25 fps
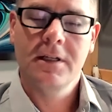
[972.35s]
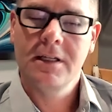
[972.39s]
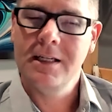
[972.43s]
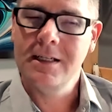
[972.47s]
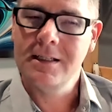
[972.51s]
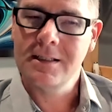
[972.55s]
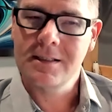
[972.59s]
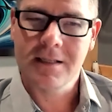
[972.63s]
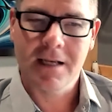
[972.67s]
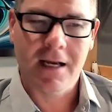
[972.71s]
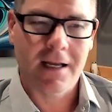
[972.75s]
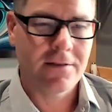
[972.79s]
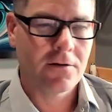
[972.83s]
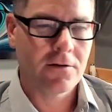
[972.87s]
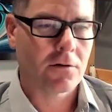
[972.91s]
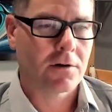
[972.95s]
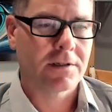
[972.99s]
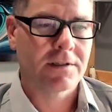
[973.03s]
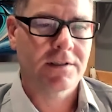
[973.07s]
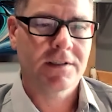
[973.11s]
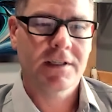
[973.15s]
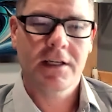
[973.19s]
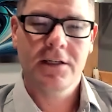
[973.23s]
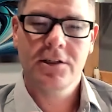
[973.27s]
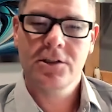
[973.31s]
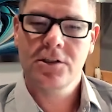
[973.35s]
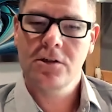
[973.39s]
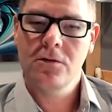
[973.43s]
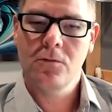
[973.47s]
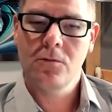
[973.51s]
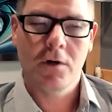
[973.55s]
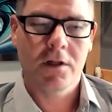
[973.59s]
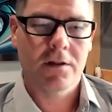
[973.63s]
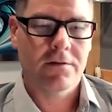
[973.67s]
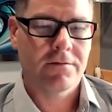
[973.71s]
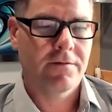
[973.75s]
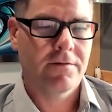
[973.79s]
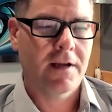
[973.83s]
inside the organization
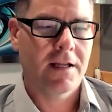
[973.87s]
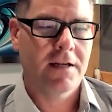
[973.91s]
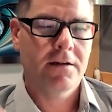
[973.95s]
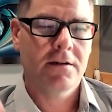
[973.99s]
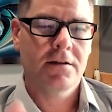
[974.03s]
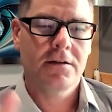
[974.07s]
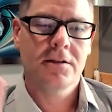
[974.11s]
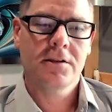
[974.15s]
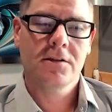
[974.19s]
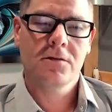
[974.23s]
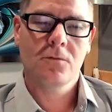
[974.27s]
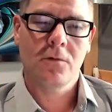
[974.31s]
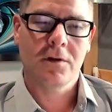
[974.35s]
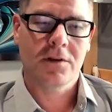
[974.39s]
with vendors,